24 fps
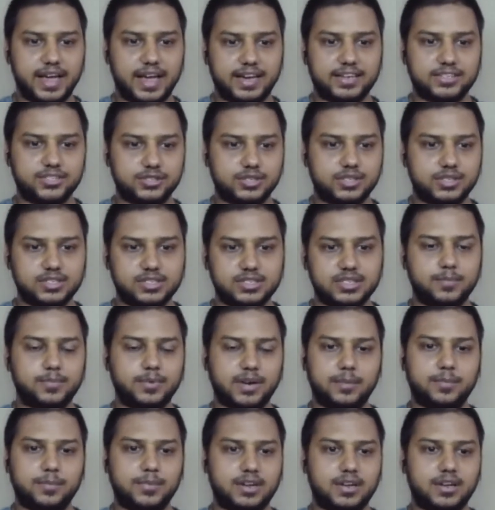azure is the
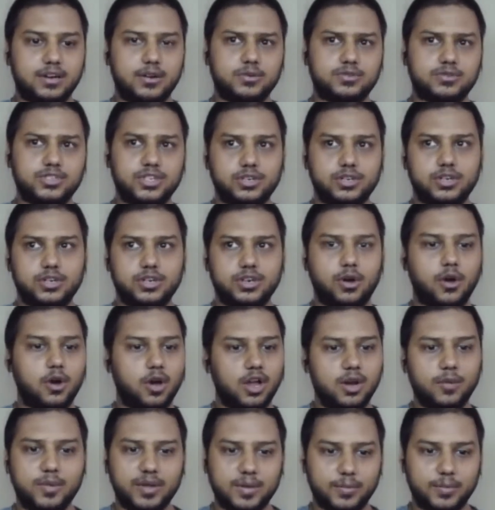primary cloud so in
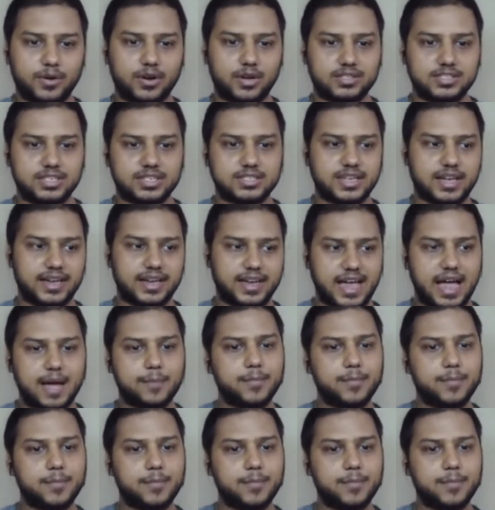all my projects i